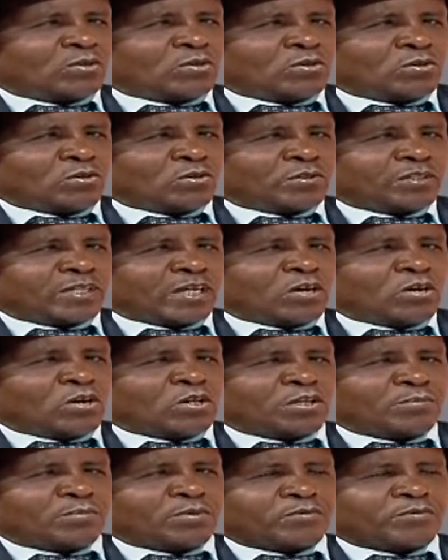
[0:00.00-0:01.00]
all the
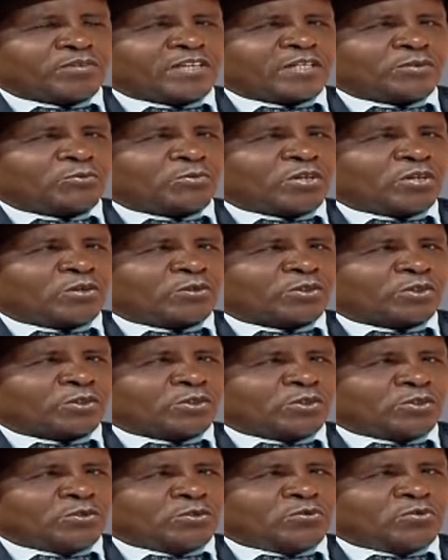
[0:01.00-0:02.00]
horrible things we also
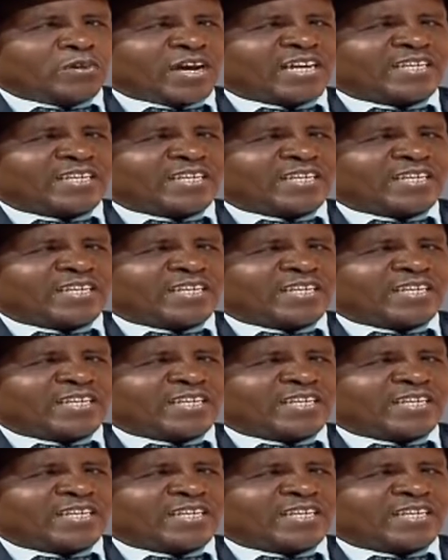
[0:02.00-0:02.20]
do